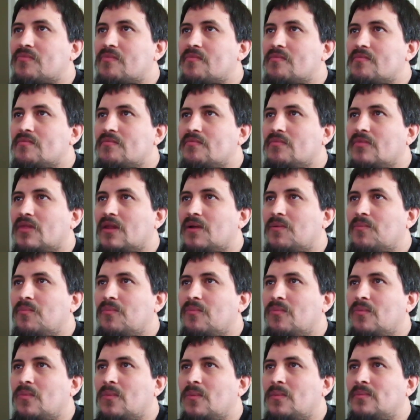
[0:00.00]
No, I can't,
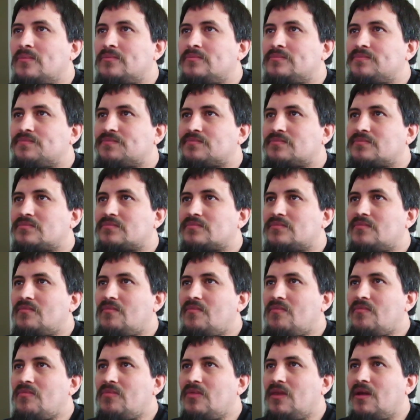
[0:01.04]
actually. Jey
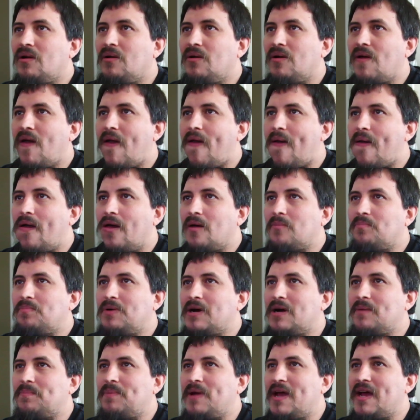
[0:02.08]
Uso up and over.
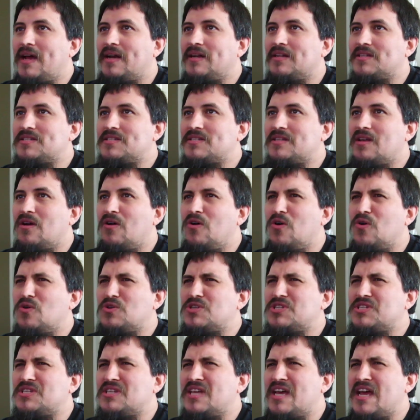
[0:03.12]
Pump handles. Oh,
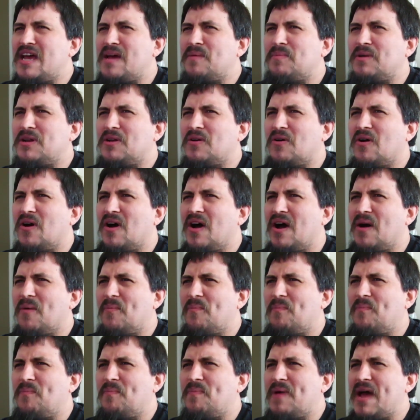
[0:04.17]
slam into a
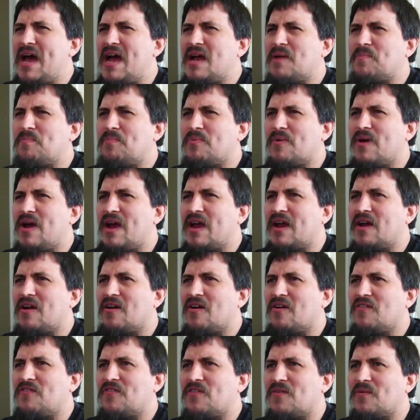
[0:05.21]

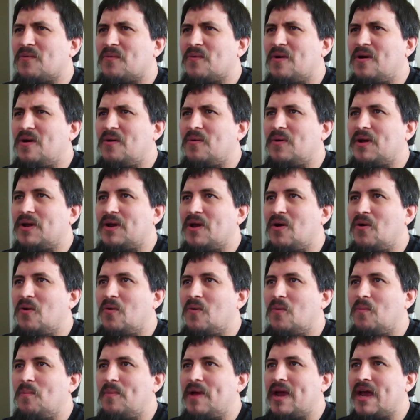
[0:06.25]
backbreaker for Rowan. Oh,
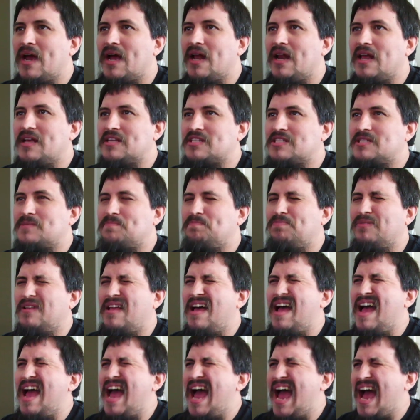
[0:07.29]
man. And
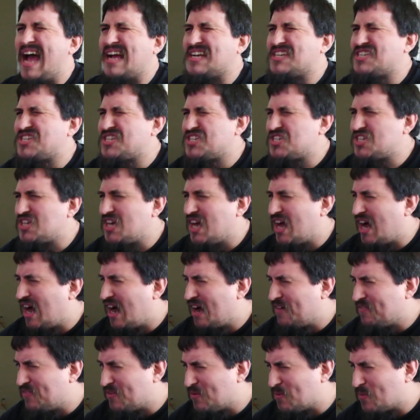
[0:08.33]
splash
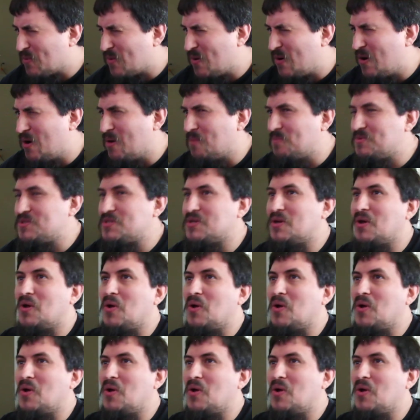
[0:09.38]
off the ropes.